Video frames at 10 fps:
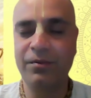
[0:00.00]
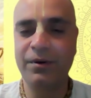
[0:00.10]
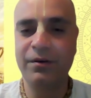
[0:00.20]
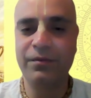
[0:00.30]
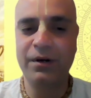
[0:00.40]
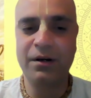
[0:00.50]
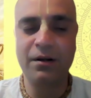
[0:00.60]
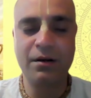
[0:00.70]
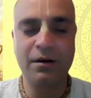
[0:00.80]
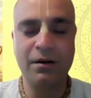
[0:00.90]
benefit
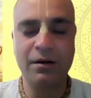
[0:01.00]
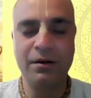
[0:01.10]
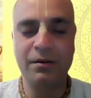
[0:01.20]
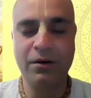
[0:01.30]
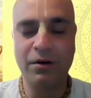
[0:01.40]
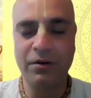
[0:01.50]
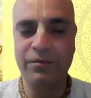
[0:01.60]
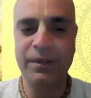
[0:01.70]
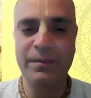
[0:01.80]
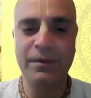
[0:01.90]
a lot
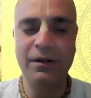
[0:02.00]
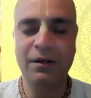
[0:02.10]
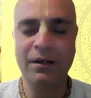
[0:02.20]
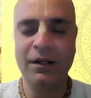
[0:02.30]
of people,